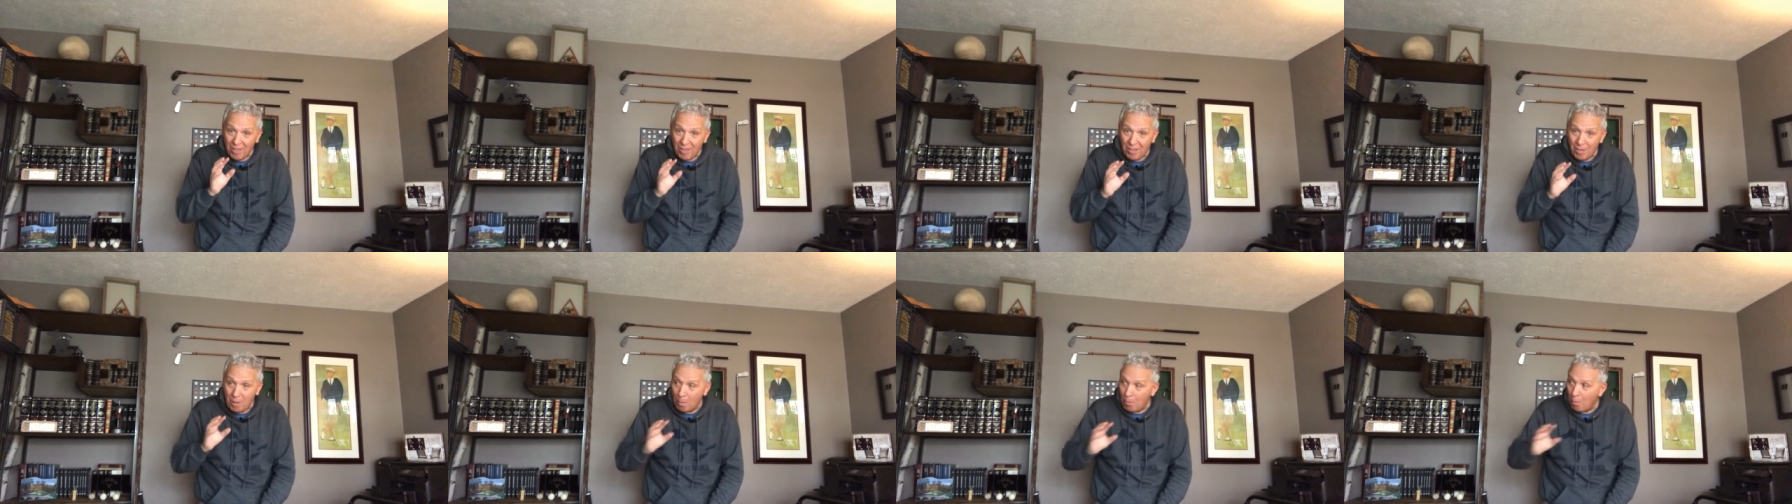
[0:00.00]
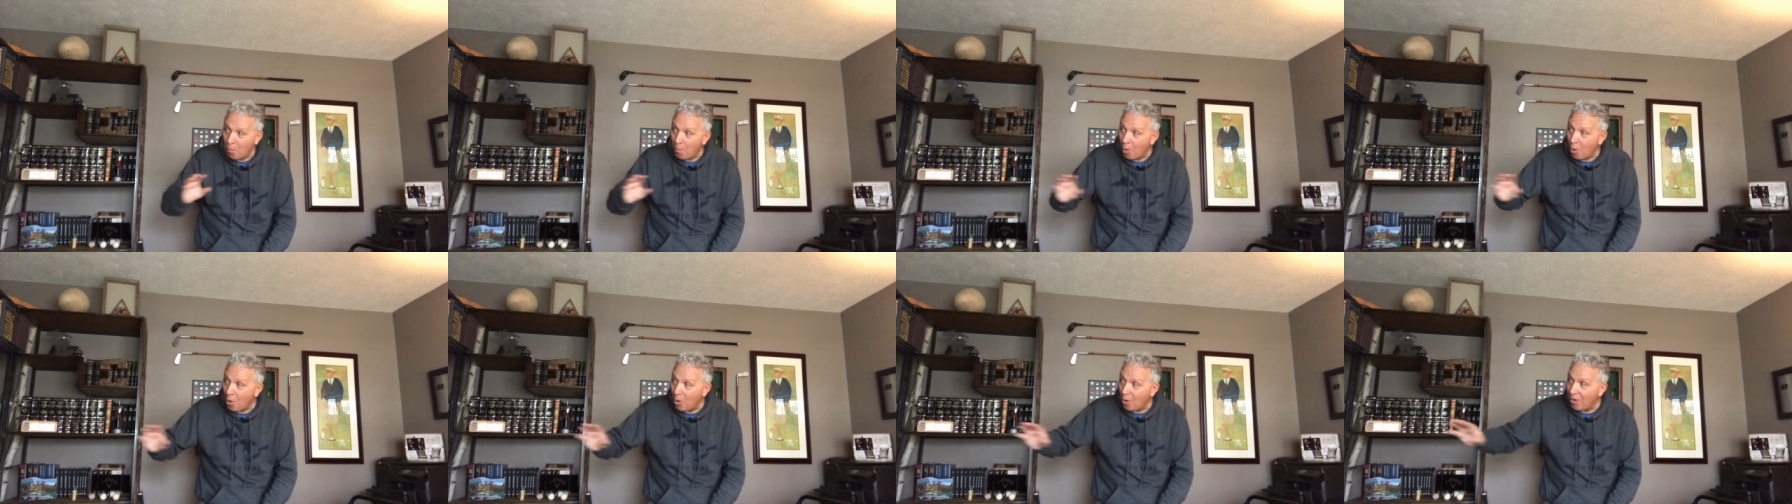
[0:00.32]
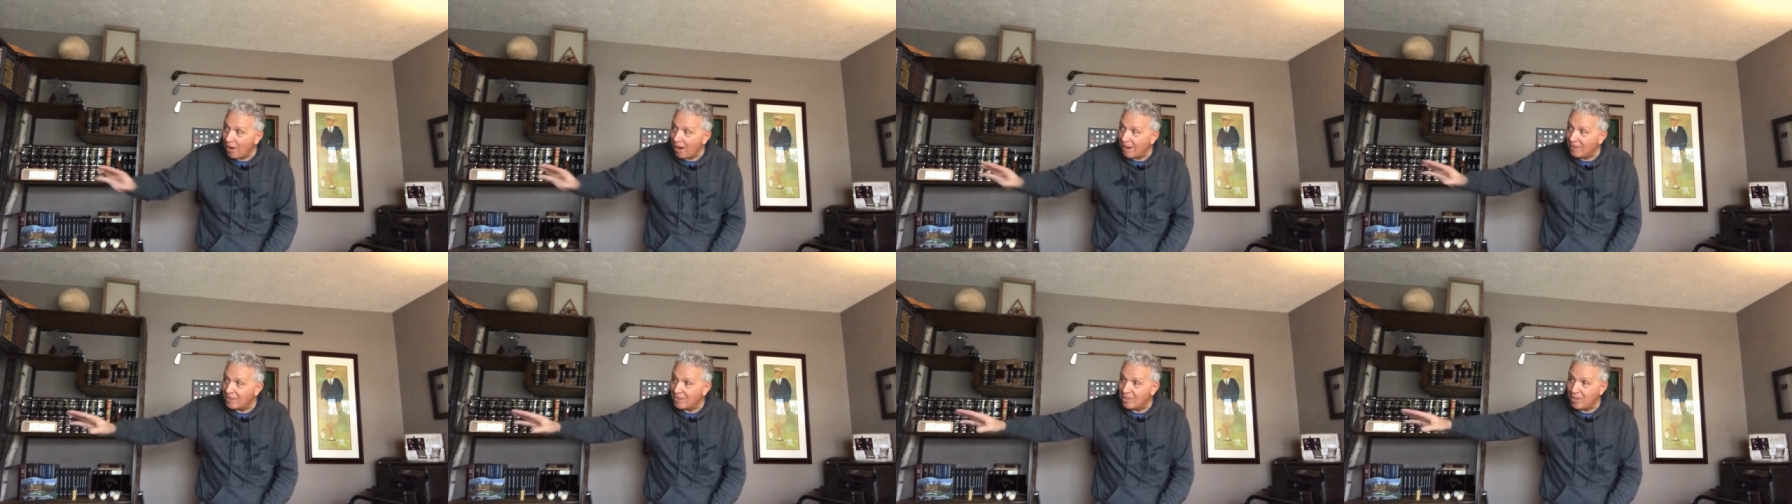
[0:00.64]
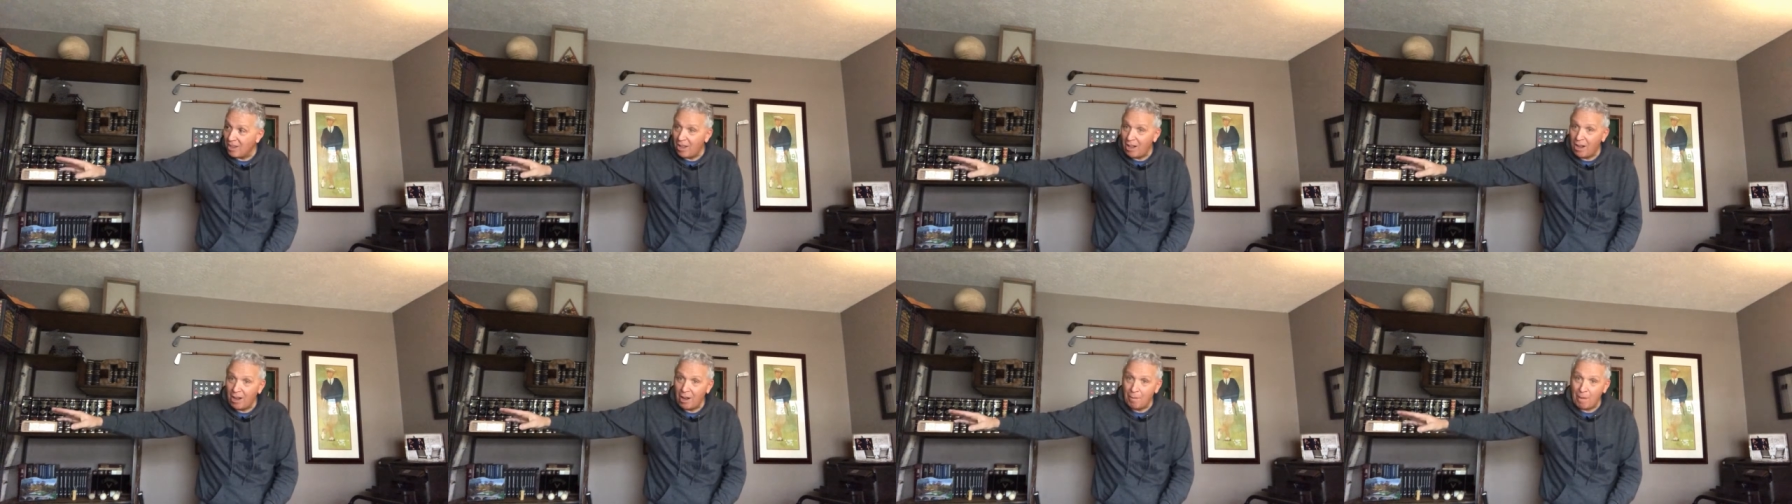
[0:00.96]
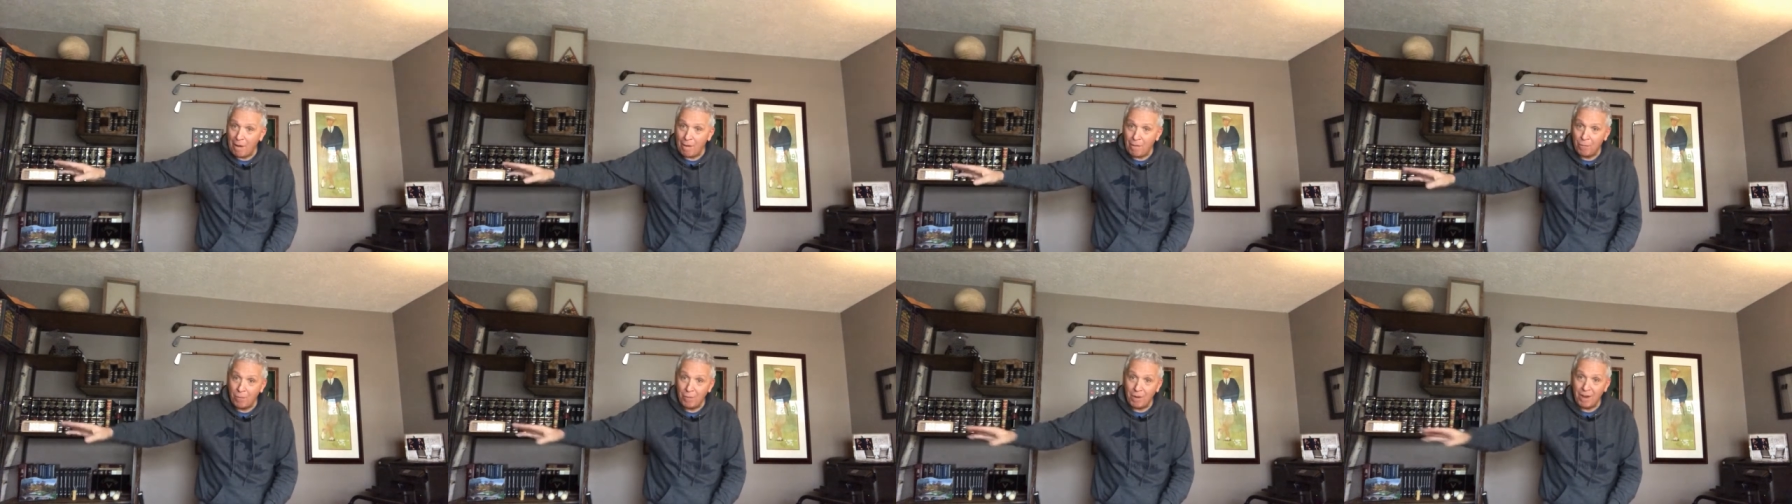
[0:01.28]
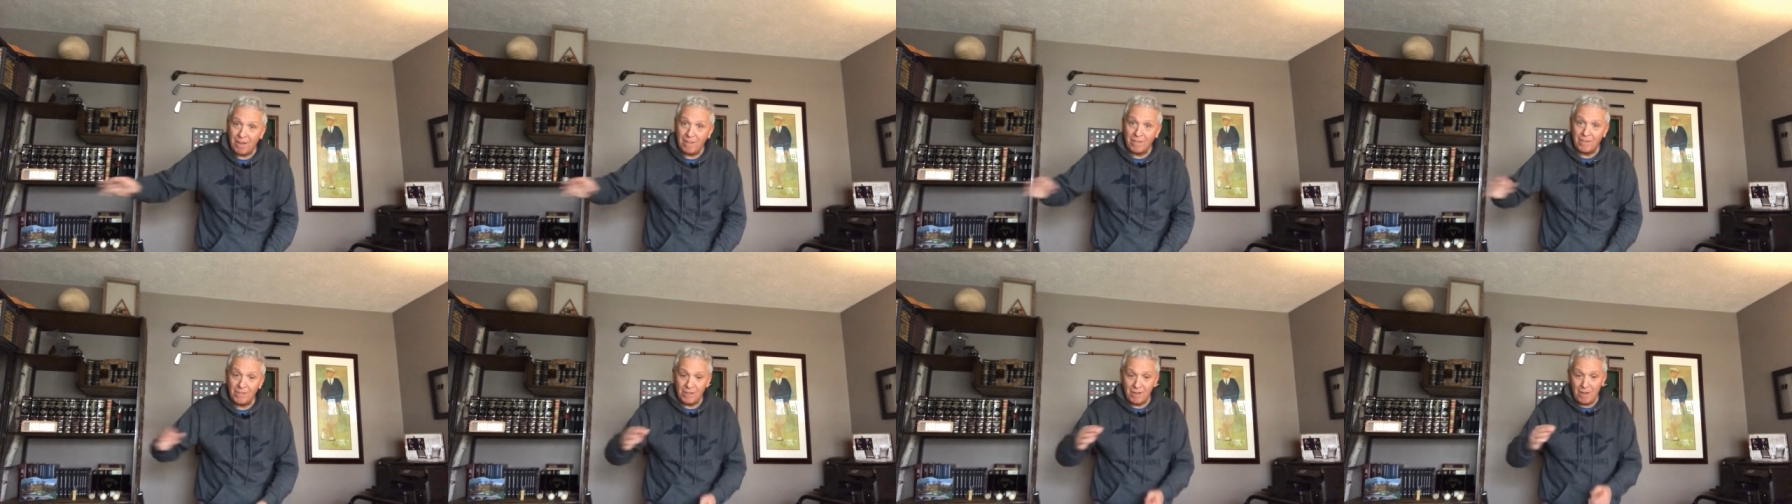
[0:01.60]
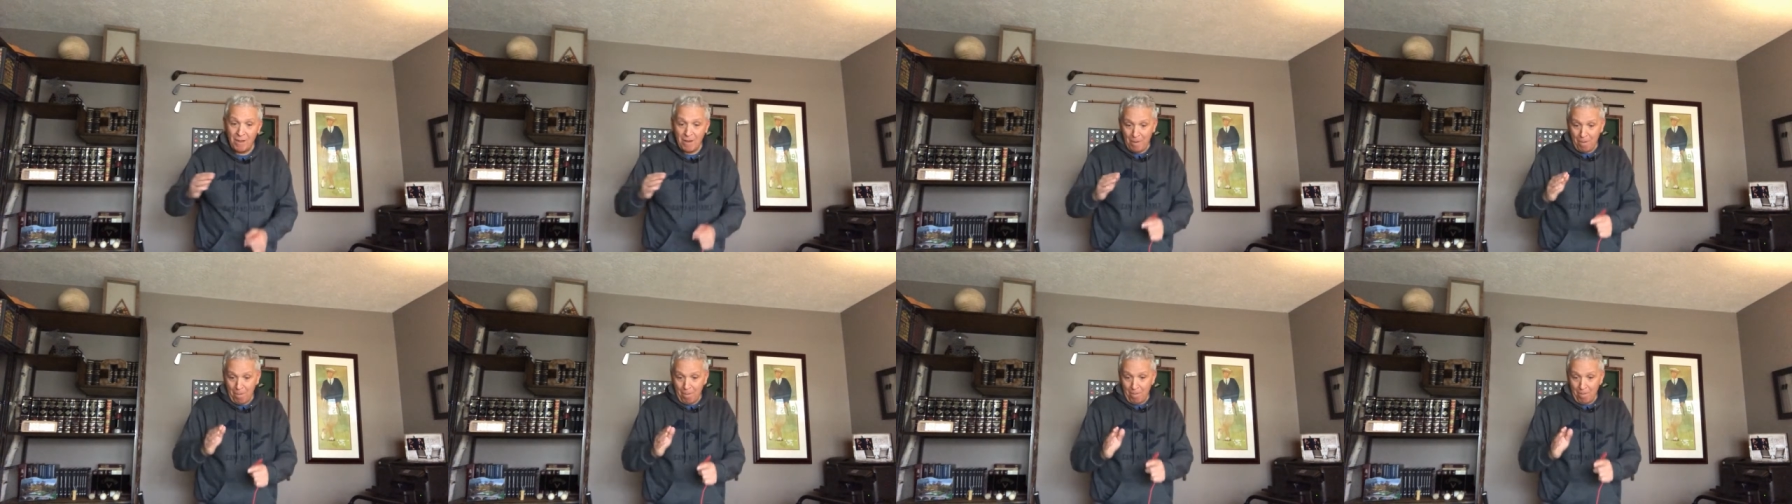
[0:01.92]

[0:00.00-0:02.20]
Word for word: the more I saw my friends